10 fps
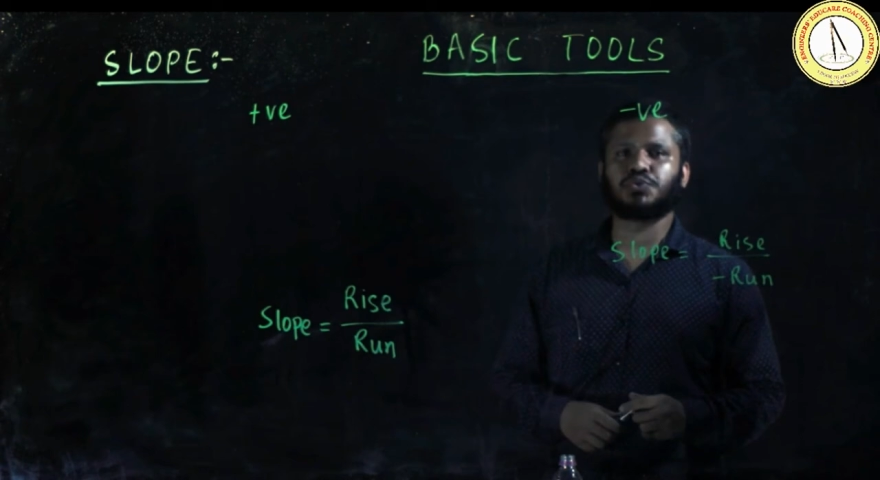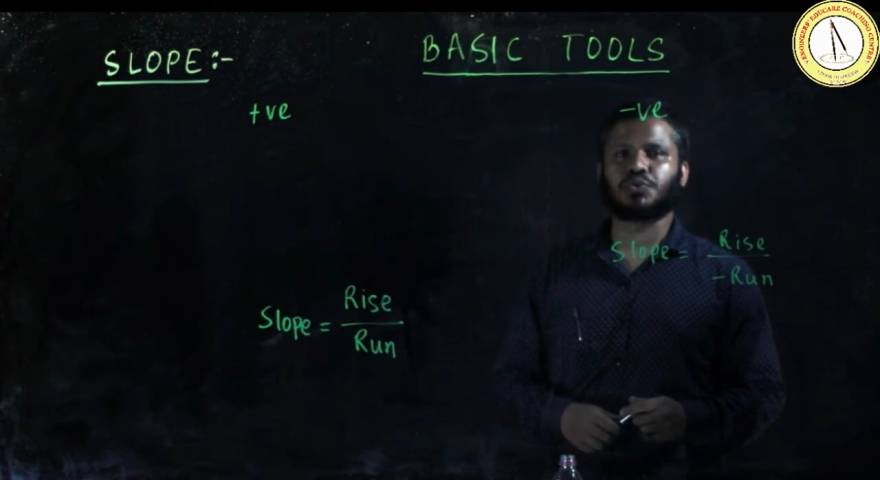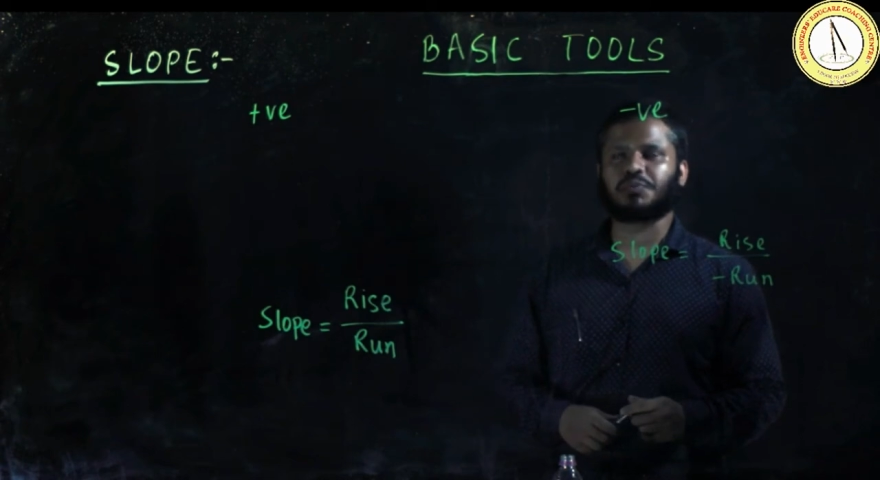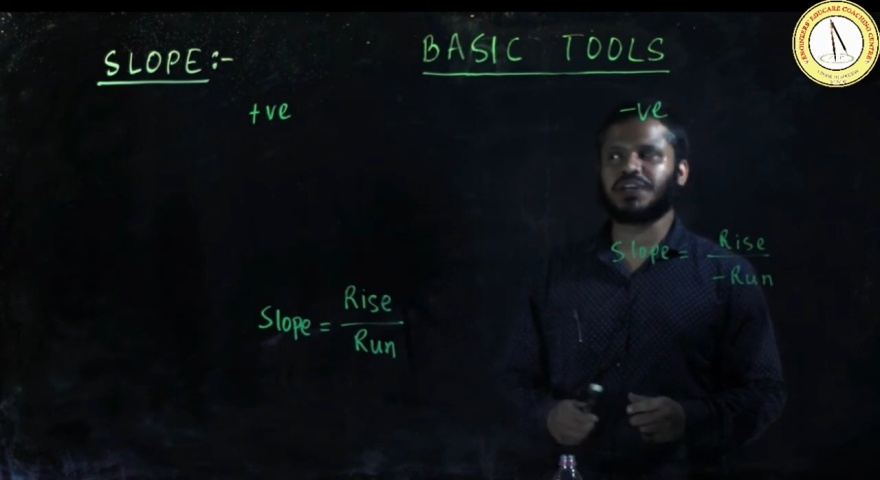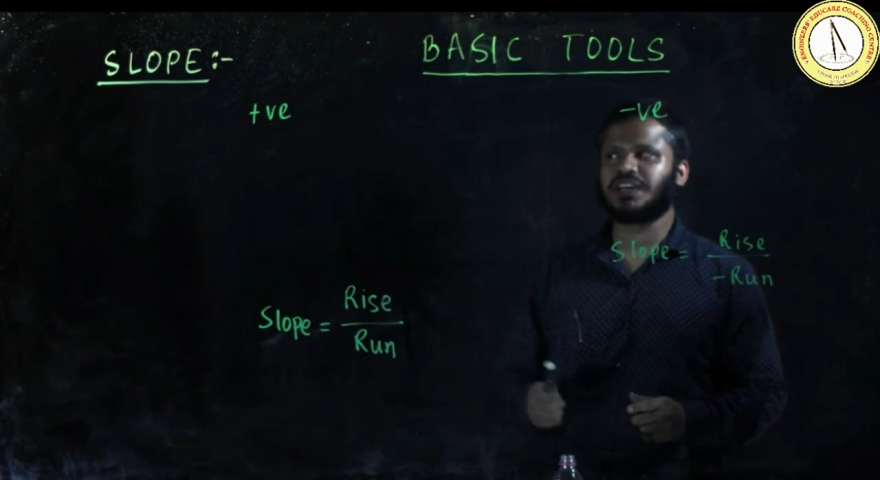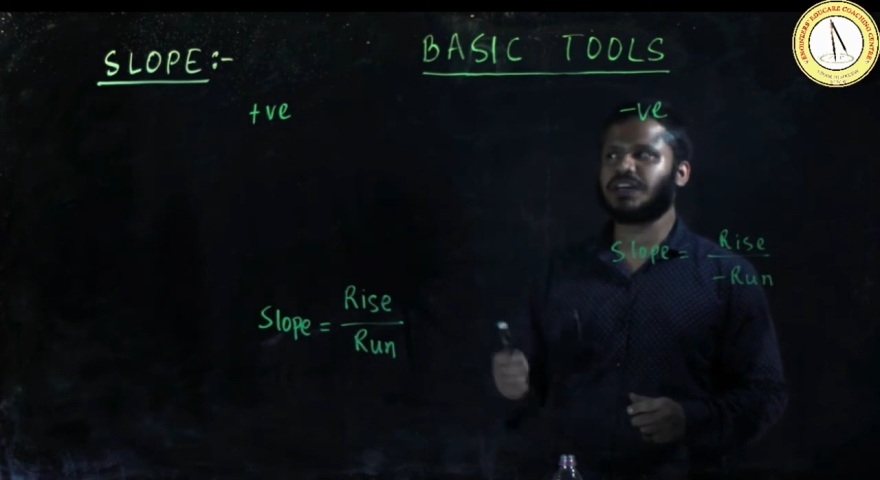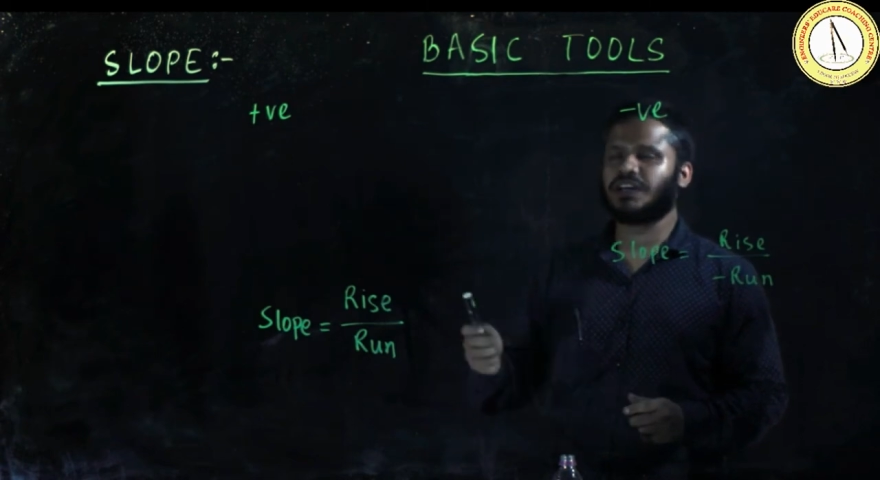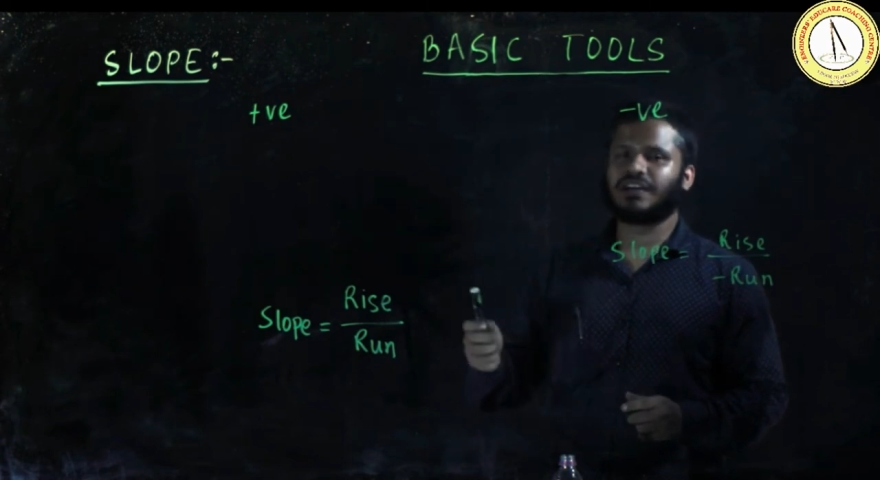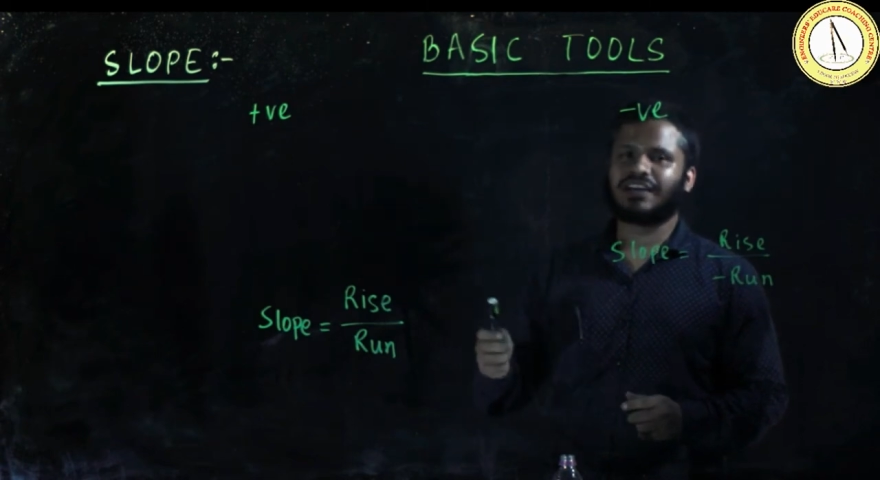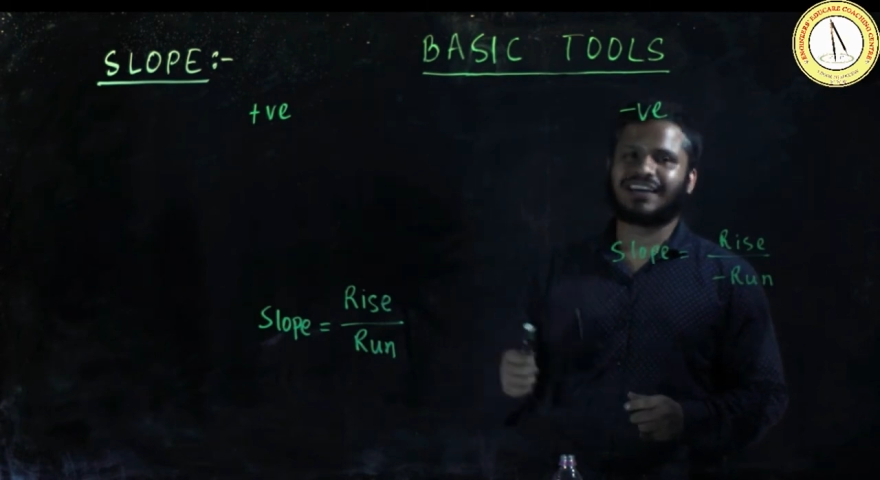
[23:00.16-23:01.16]
two topics,
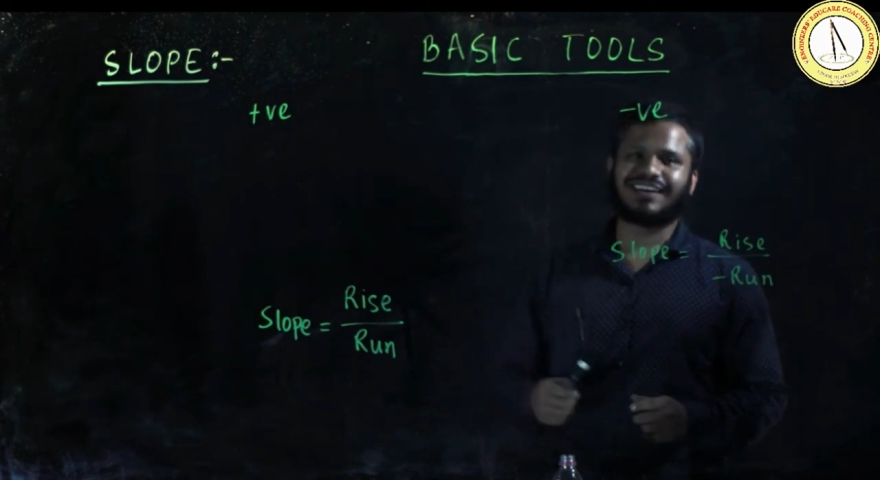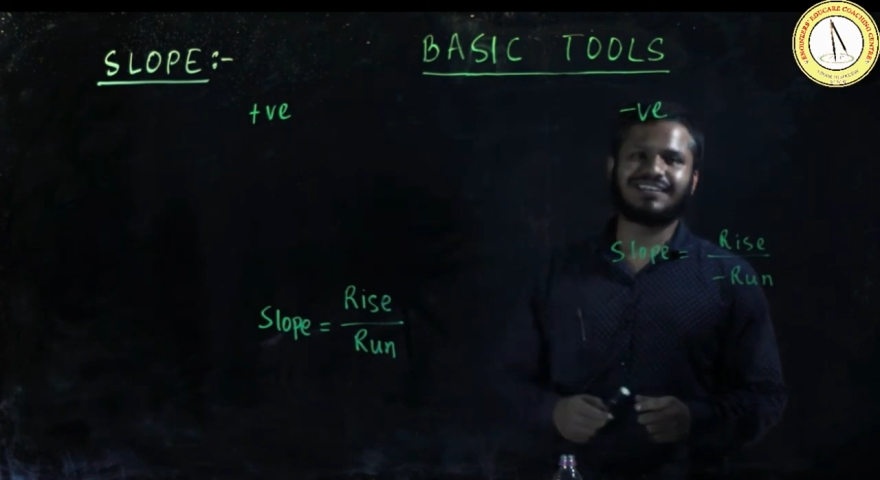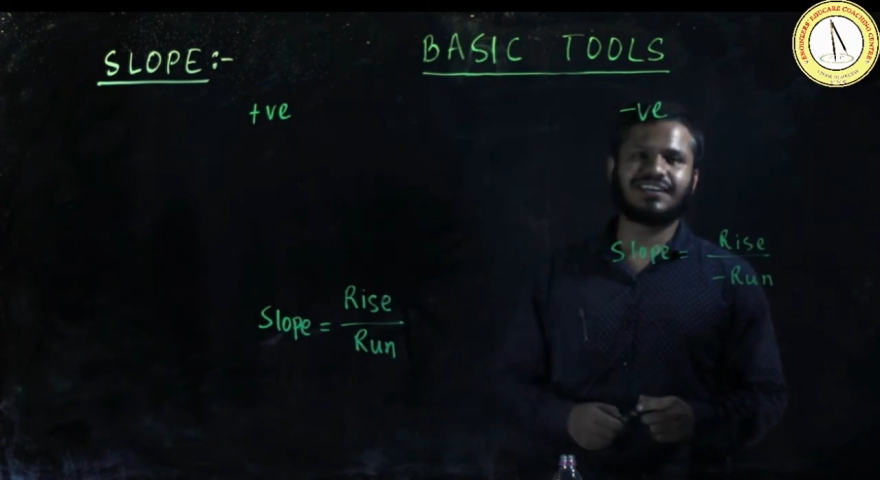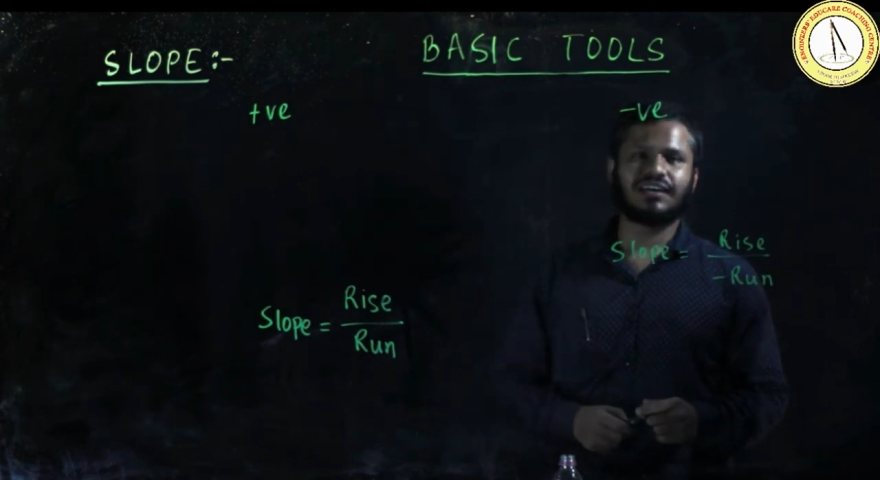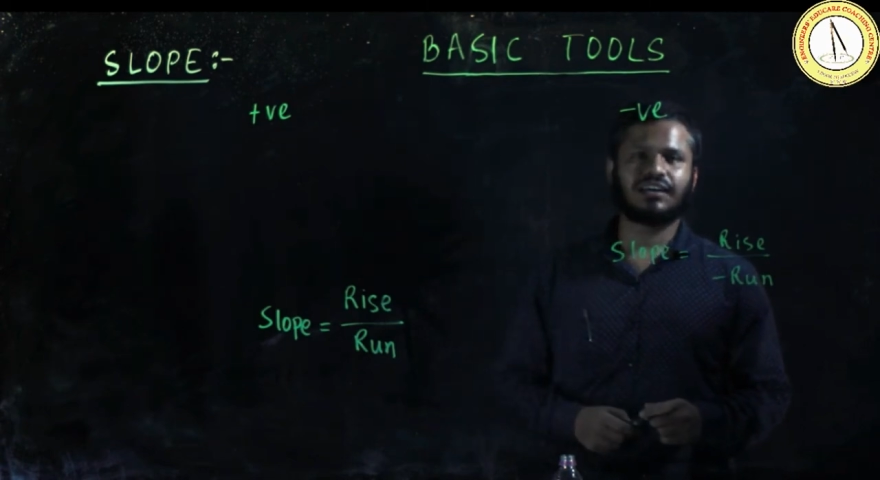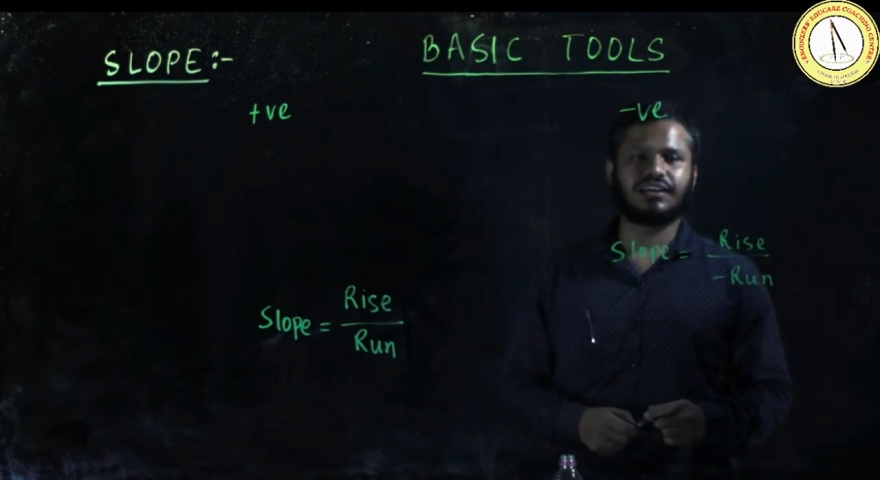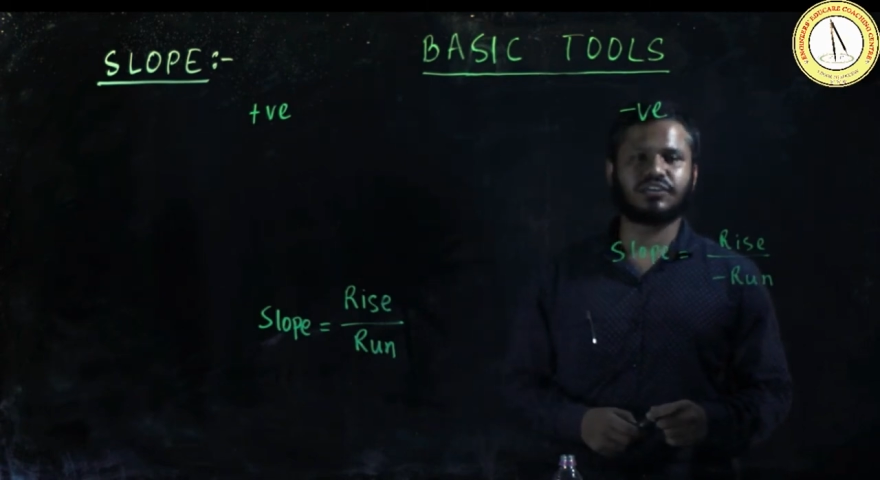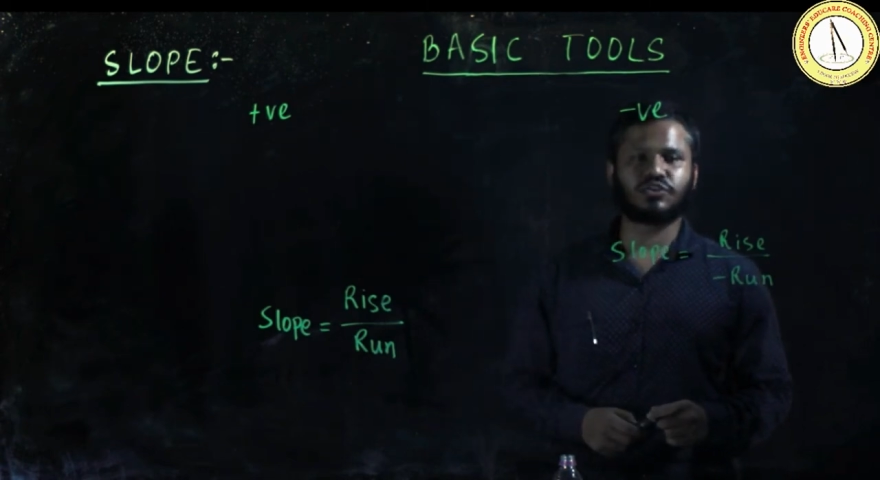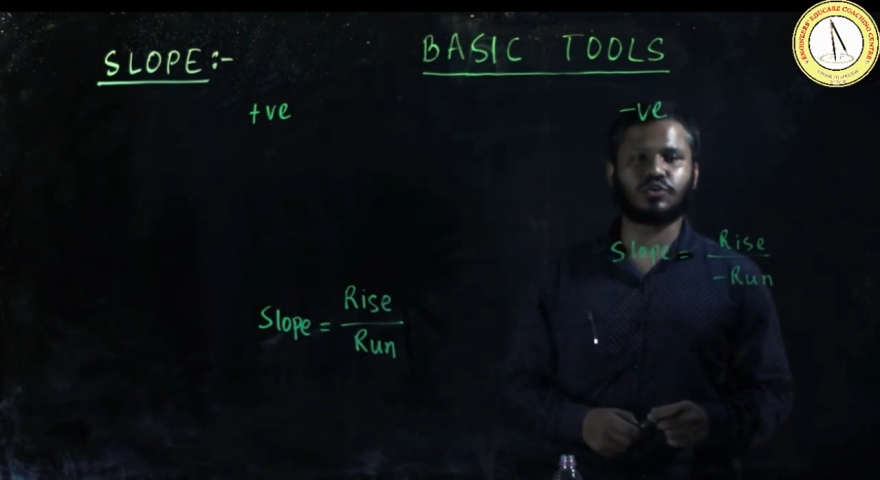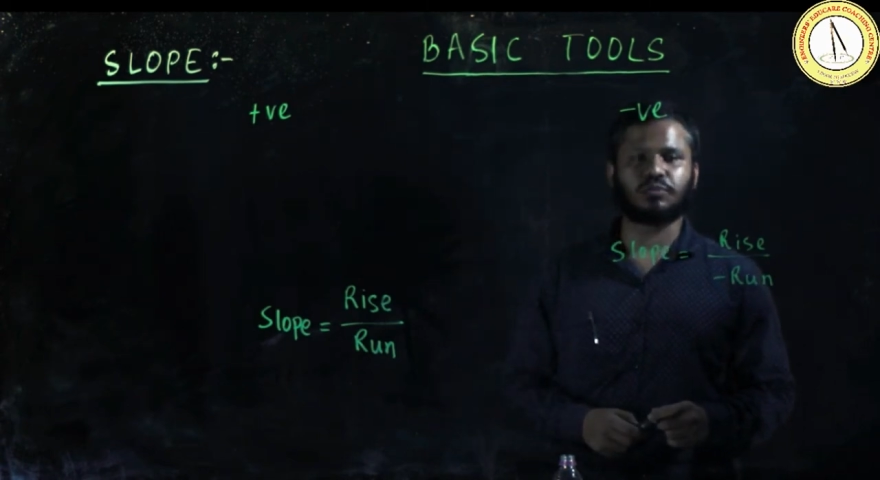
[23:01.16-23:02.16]
area
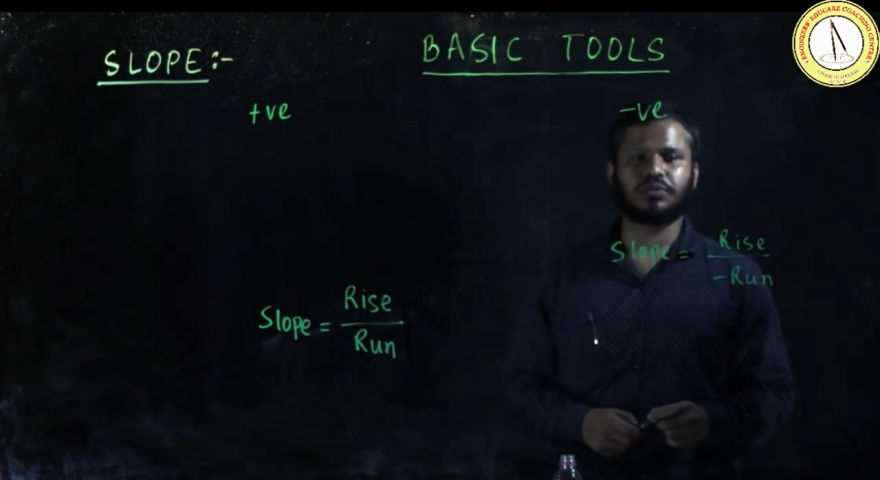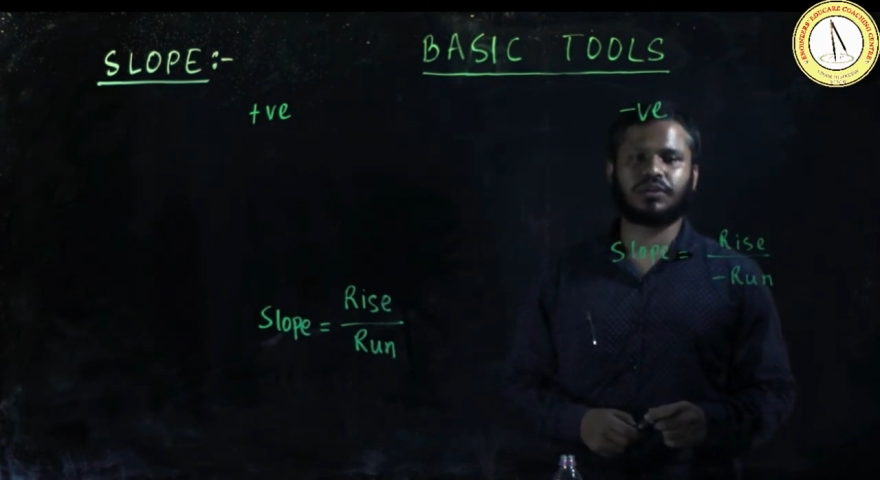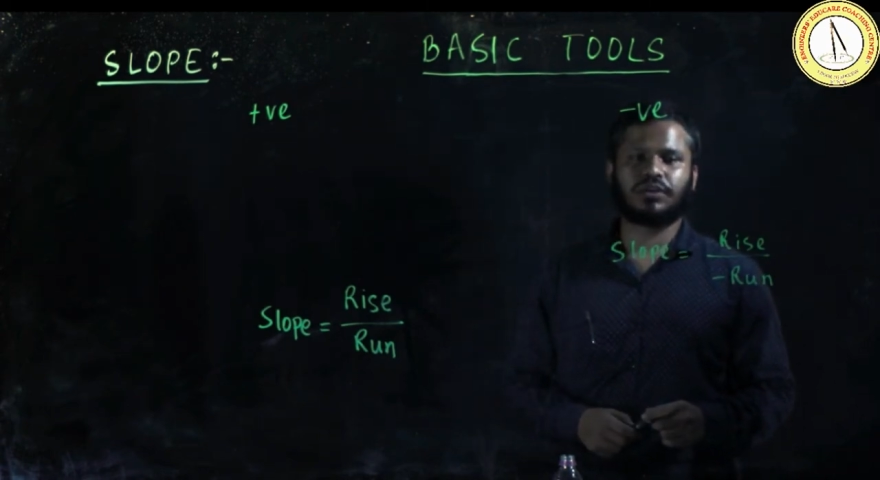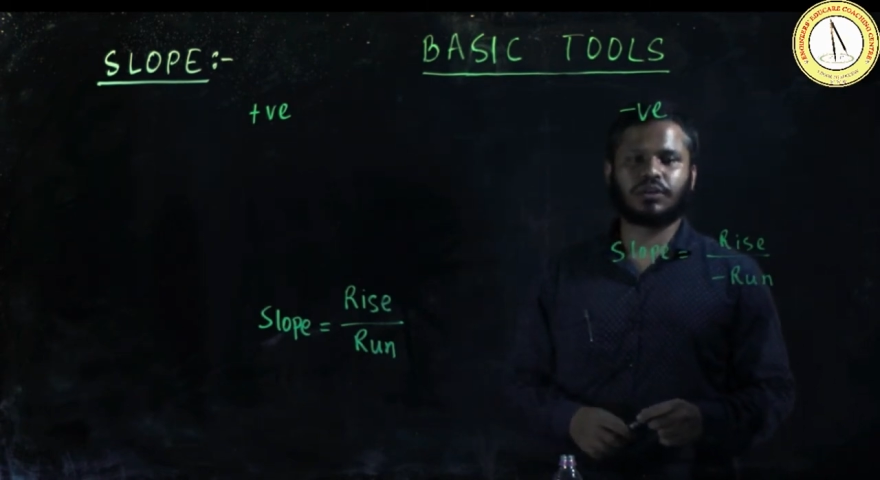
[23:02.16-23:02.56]
and slope.